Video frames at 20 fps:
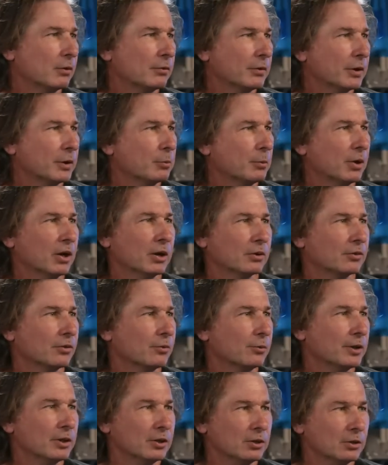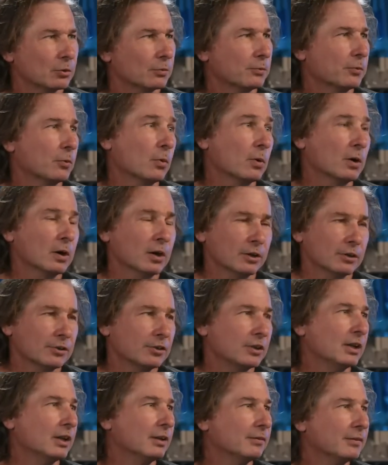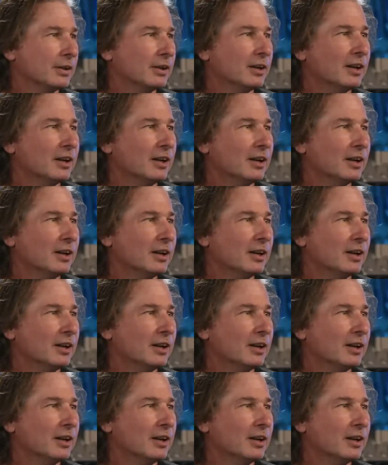a very mild 318 or 400 even